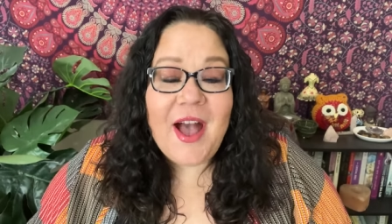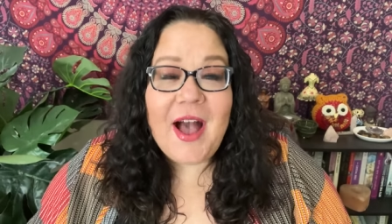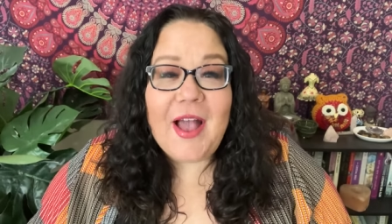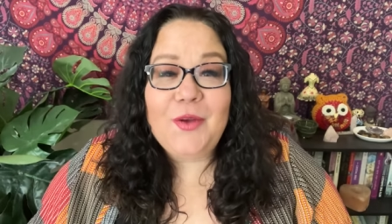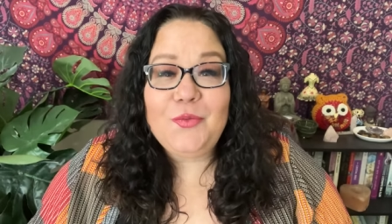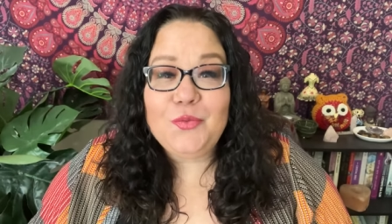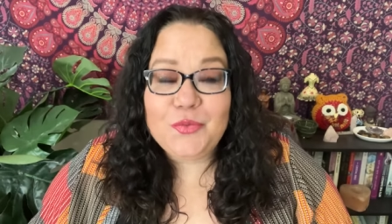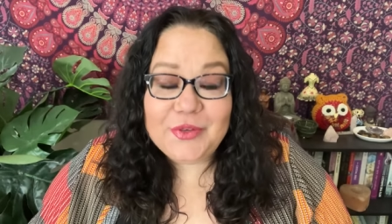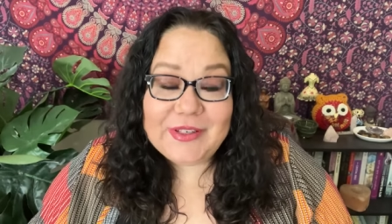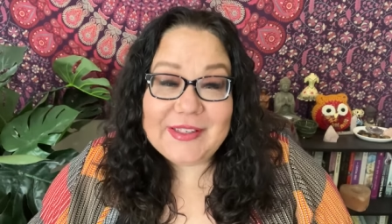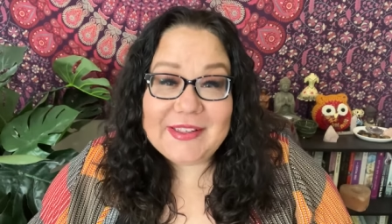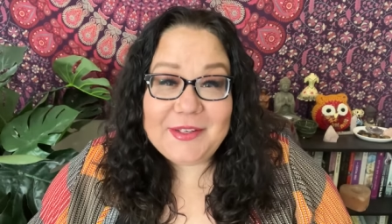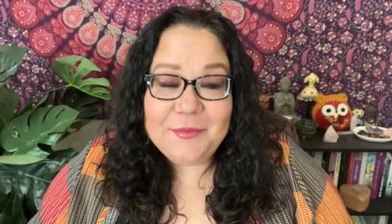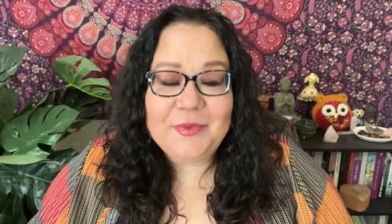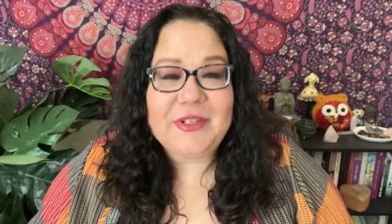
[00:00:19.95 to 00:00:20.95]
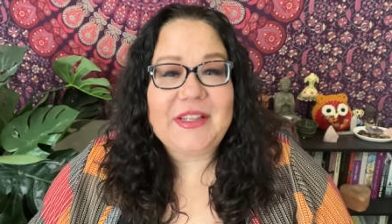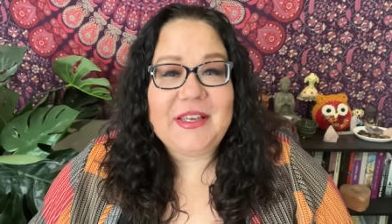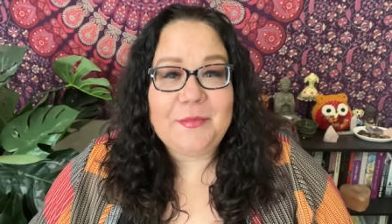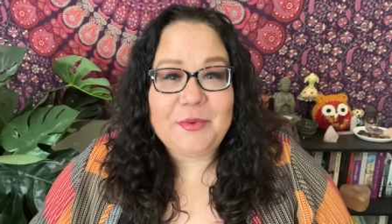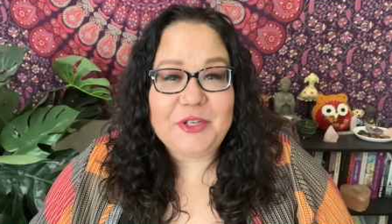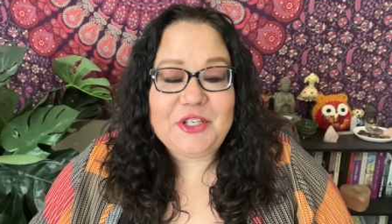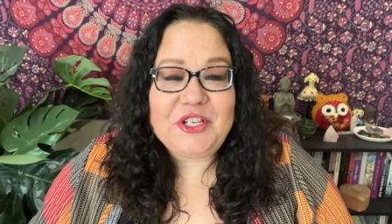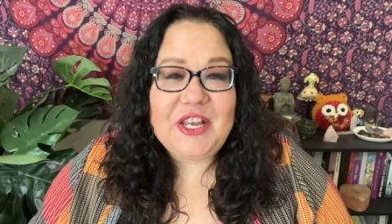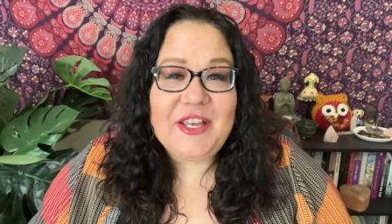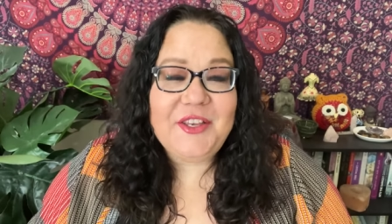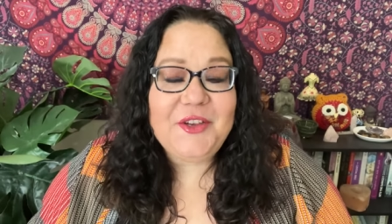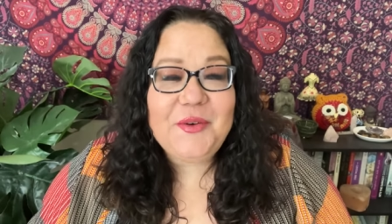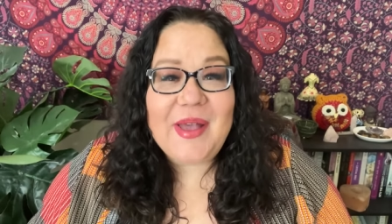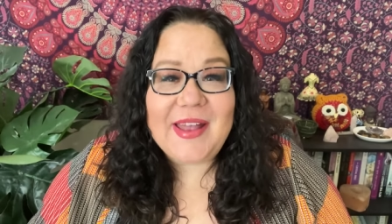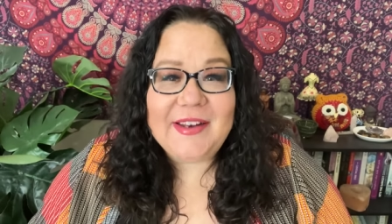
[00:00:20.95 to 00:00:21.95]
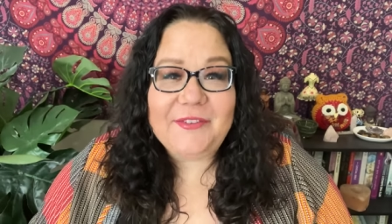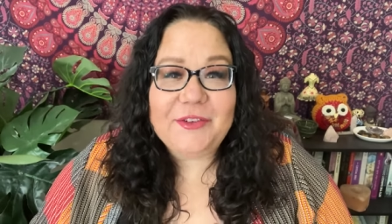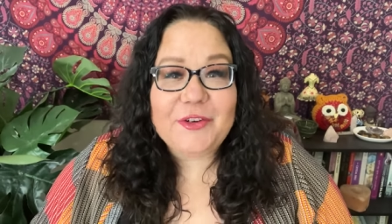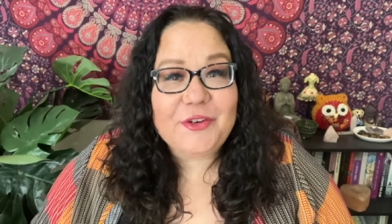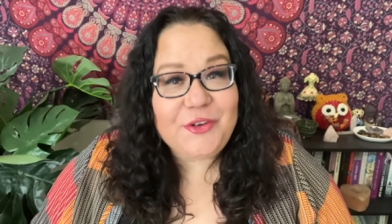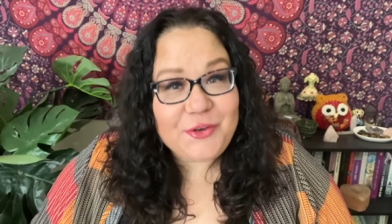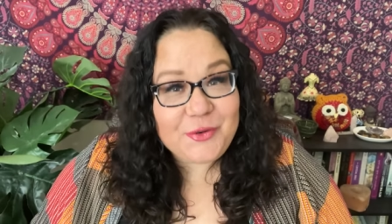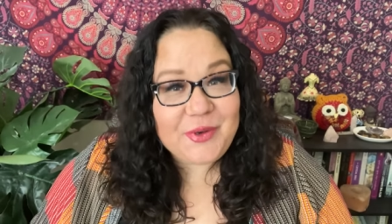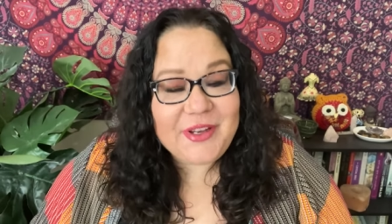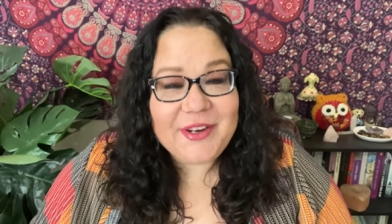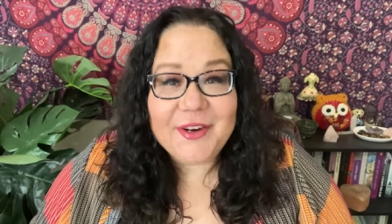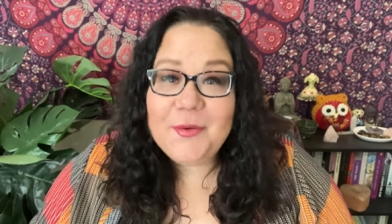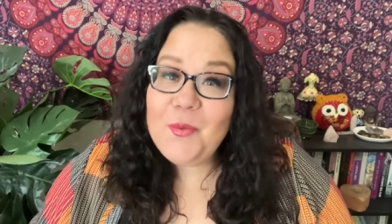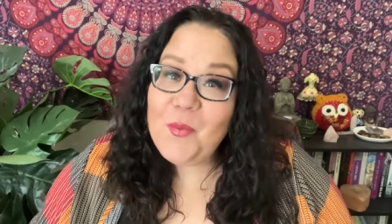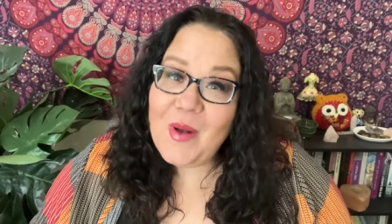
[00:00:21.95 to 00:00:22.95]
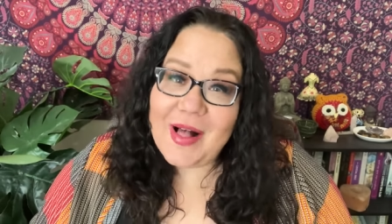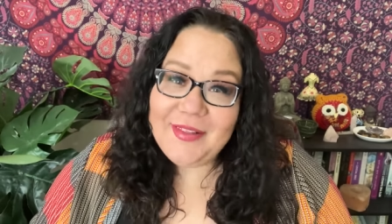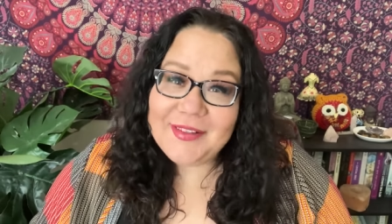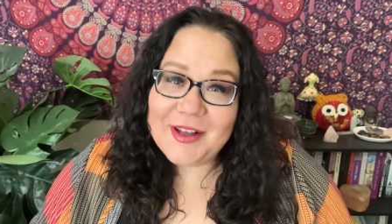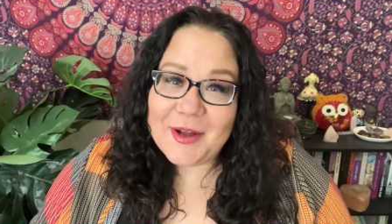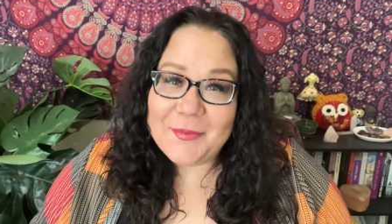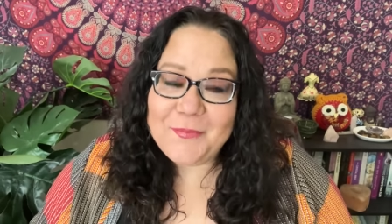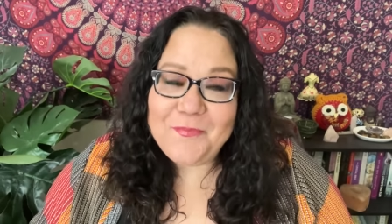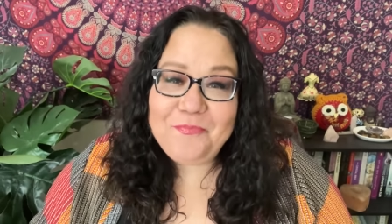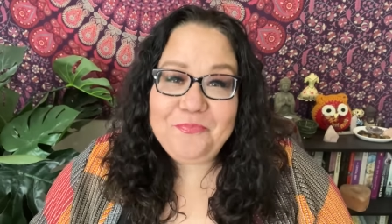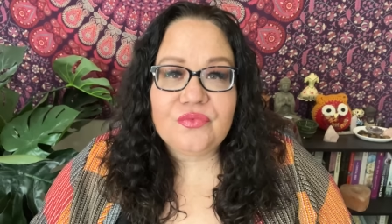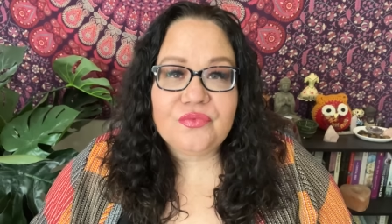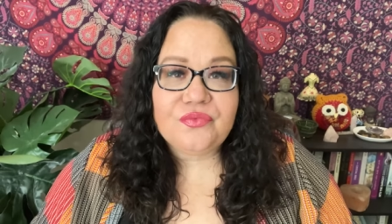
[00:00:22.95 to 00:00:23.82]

I really, really appreciate you. And if you're new here, welcome.